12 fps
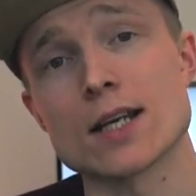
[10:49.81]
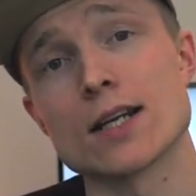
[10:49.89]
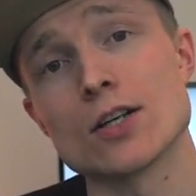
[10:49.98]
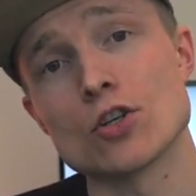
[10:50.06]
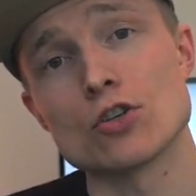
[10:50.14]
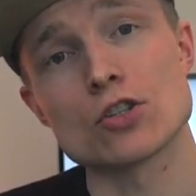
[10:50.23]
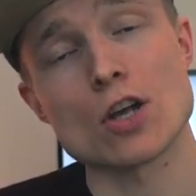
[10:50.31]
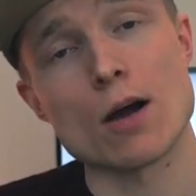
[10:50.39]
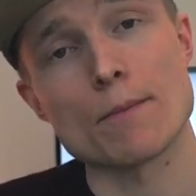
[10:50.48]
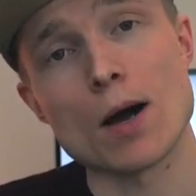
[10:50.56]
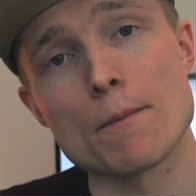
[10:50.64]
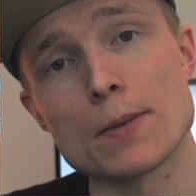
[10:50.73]
And then you
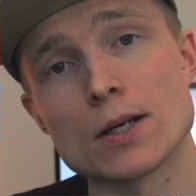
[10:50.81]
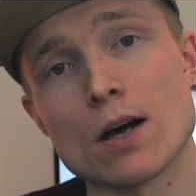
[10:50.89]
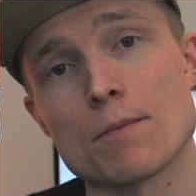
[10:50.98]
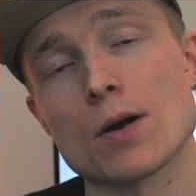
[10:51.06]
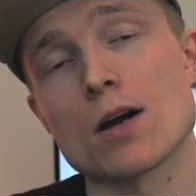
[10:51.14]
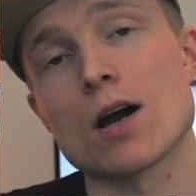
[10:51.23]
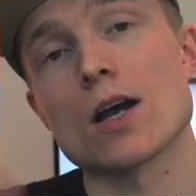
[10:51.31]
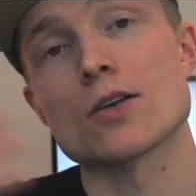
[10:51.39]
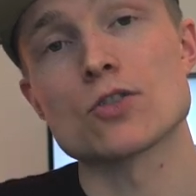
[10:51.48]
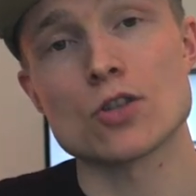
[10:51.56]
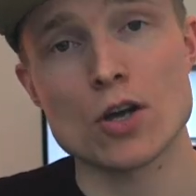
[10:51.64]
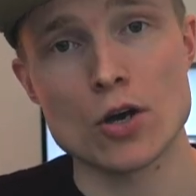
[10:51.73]
start pumping up
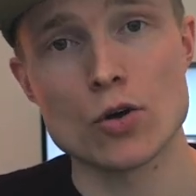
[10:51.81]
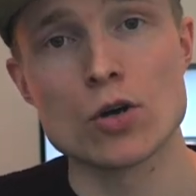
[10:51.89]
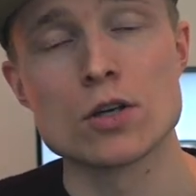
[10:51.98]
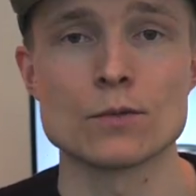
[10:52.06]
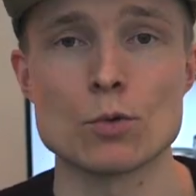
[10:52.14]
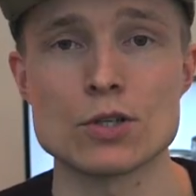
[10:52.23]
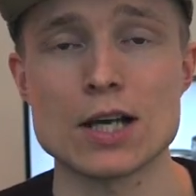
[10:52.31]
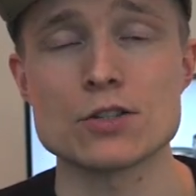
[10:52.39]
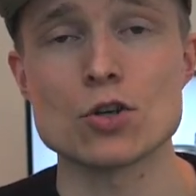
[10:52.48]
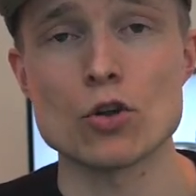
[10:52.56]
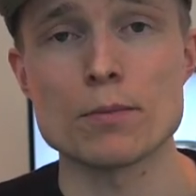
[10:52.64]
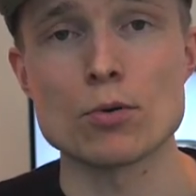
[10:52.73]
ISO, which
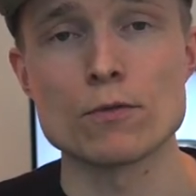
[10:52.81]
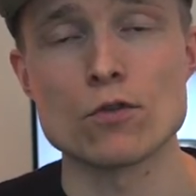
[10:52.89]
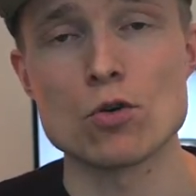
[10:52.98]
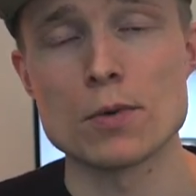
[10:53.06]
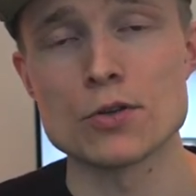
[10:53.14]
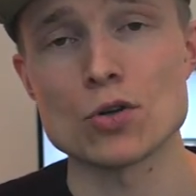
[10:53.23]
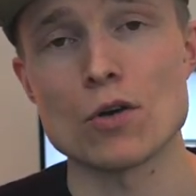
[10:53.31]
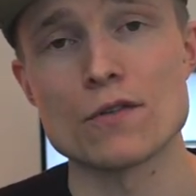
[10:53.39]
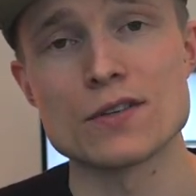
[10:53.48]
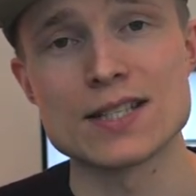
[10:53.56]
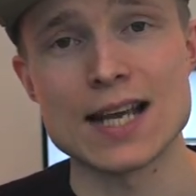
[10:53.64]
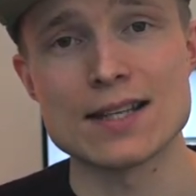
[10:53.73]
hasn't got the performance of
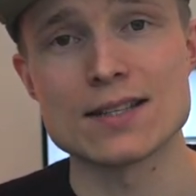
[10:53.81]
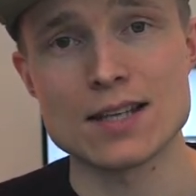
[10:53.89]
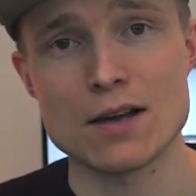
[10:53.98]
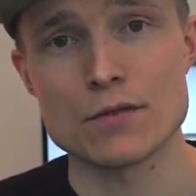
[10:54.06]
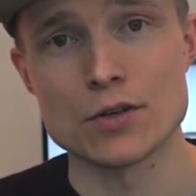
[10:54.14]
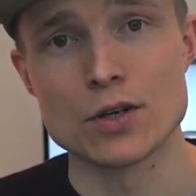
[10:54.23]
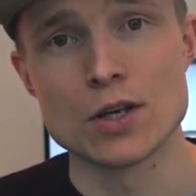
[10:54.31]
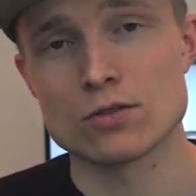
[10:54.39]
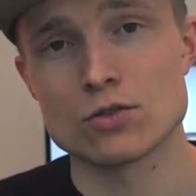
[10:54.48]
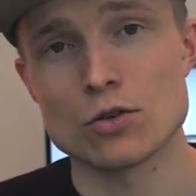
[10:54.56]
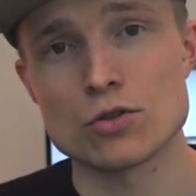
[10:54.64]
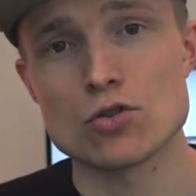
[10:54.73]
a
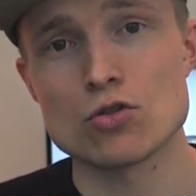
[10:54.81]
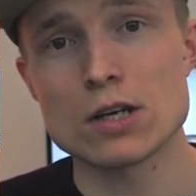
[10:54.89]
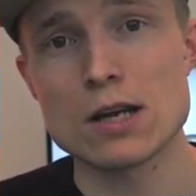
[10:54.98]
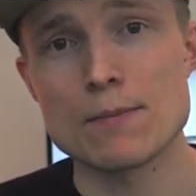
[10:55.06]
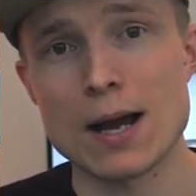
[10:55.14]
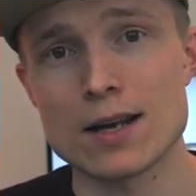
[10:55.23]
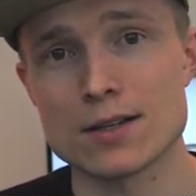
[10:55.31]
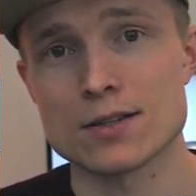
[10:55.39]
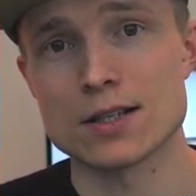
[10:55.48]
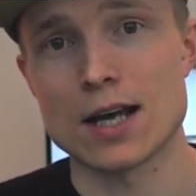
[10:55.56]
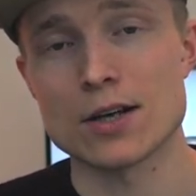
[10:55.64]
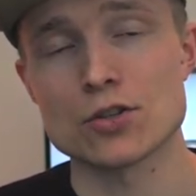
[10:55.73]
Z7. So it's a tricky
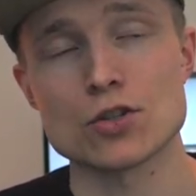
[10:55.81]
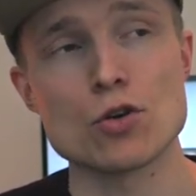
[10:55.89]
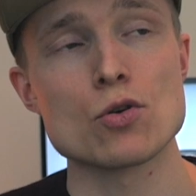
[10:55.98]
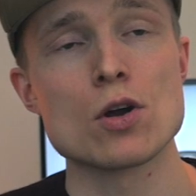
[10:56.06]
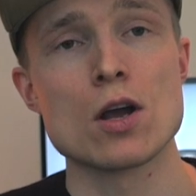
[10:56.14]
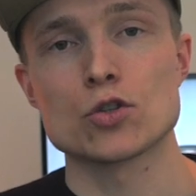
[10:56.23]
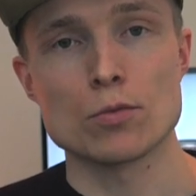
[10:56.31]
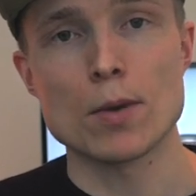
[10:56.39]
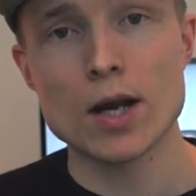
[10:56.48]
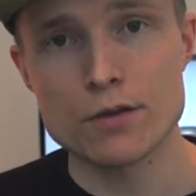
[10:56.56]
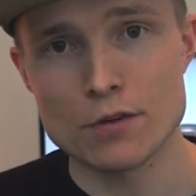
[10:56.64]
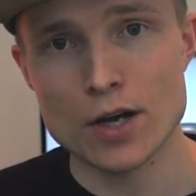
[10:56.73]
balancing act. So
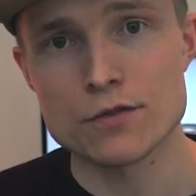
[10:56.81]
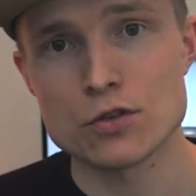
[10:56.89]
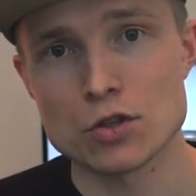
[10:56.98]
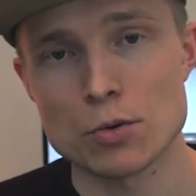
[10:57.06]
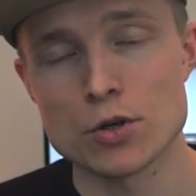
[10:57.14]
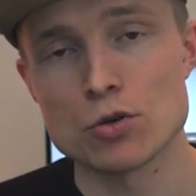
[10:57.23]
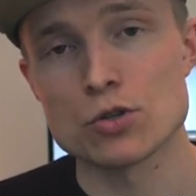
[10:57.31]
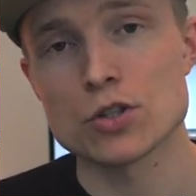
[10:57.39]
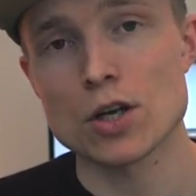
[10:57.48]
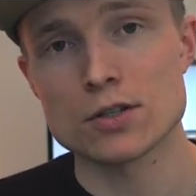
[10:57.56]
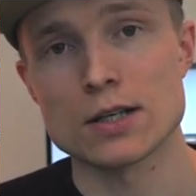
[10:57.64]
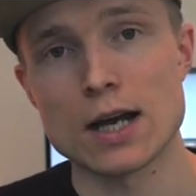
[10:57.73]
my advice for someone who's
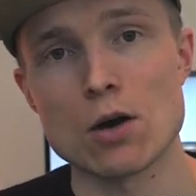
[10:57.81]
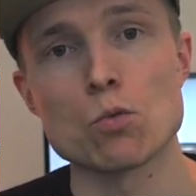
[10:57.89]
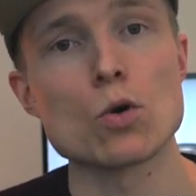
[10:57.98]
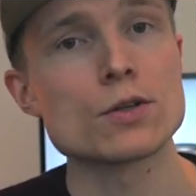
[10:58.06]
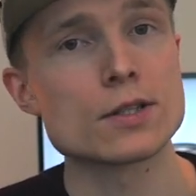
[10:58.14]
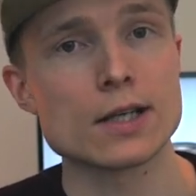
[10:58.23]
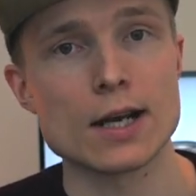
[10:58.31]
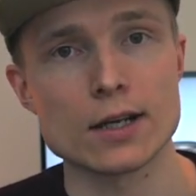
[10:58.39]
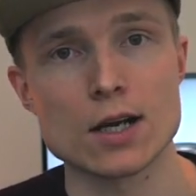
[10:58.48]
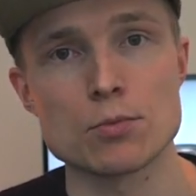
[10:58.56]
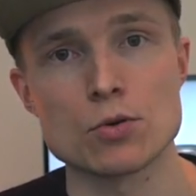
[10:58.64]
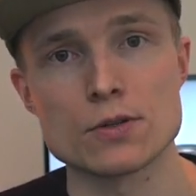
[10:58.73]
starting out, wants to get a
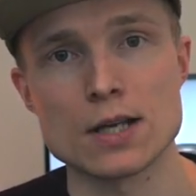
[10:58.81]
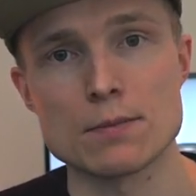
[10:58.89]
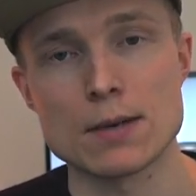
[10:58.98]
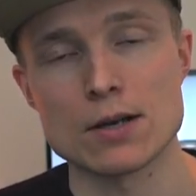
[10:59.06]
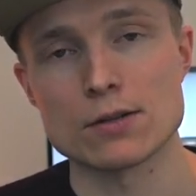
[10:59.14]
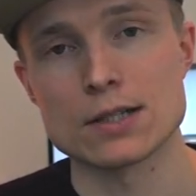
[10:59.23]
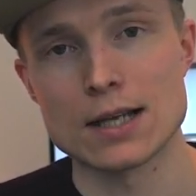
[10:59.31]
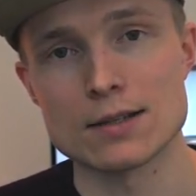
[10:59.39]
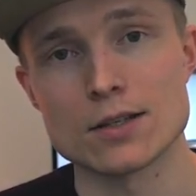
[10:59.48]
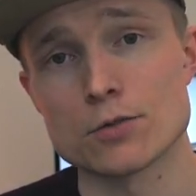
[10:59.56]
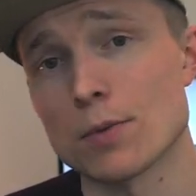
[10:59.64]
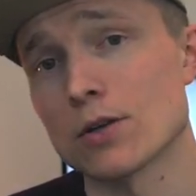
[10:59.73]
couple of Z-mount
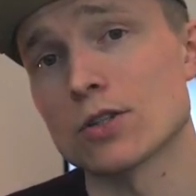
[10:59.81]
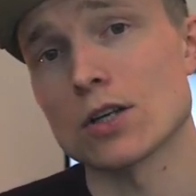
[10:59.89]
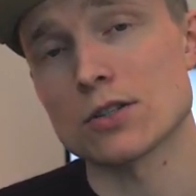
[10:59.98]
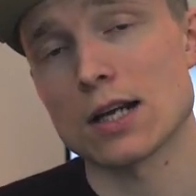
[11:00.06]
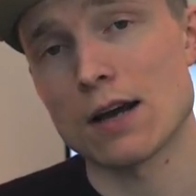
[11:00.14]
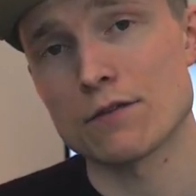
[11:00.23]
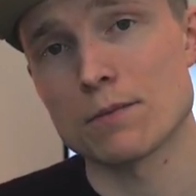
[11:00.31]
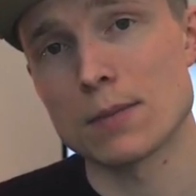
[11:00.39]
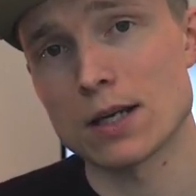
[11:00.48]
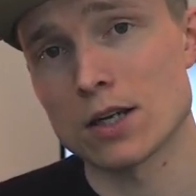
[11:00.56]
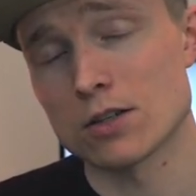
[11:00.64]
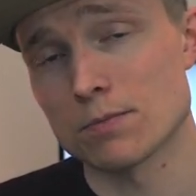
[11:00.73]
lenses, but doesn't have the
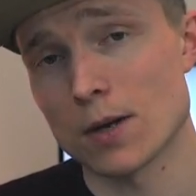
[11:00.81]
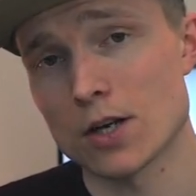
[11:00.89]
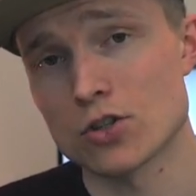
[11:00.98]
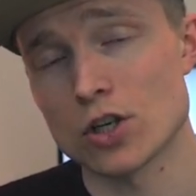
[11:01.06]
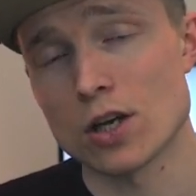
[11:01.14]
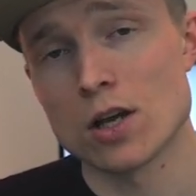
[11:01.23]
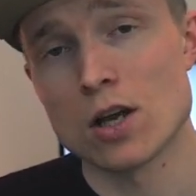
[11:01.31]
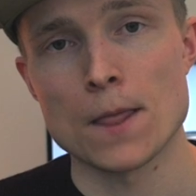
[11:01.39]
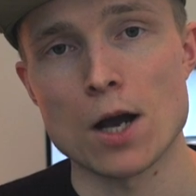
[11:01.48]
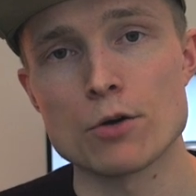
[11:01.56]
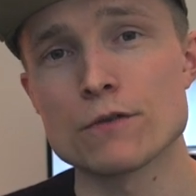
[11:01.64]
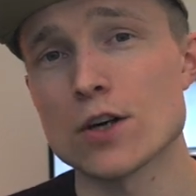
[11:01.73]
biggest budget,
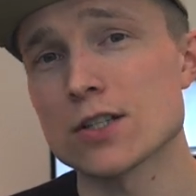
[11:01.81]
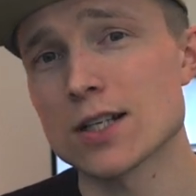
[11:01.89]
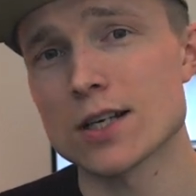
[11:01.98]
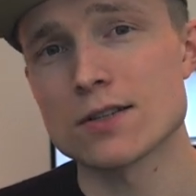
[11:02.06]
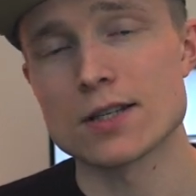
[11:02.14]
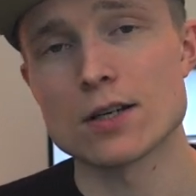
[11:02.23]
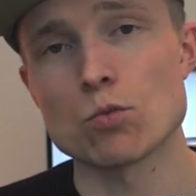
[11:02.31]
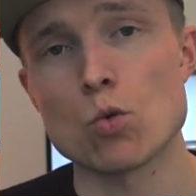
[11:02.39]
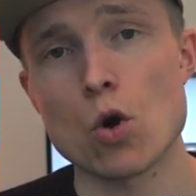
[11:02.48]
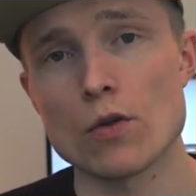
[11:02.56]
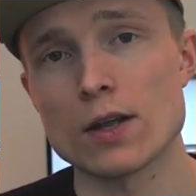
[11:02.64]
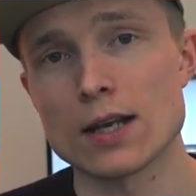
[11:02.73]
I would firstly consider
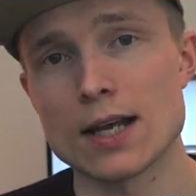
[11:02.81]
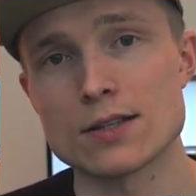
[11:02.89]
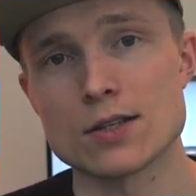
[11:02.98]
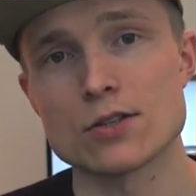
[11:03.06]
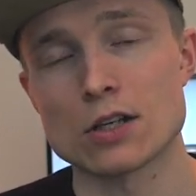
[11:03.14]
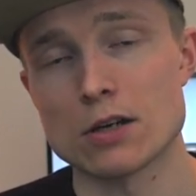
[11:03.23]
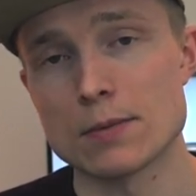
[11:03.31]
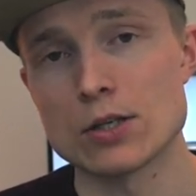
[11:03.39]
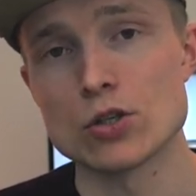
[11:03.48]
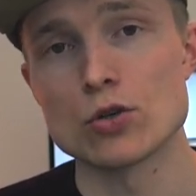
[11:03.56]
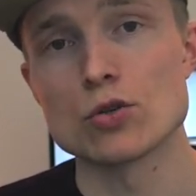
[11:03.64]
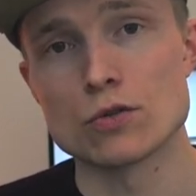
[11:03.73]
what their lenses are going to be
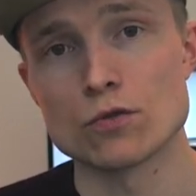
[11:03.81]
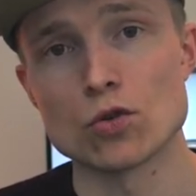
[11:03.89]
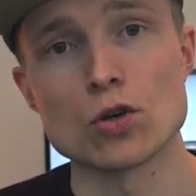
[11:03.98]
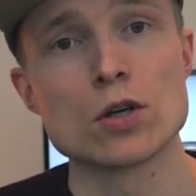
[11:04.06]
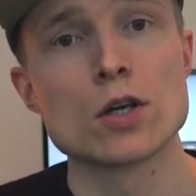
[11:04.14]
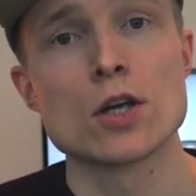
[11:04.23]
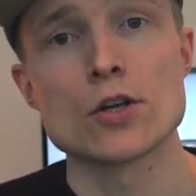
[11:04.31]
used for.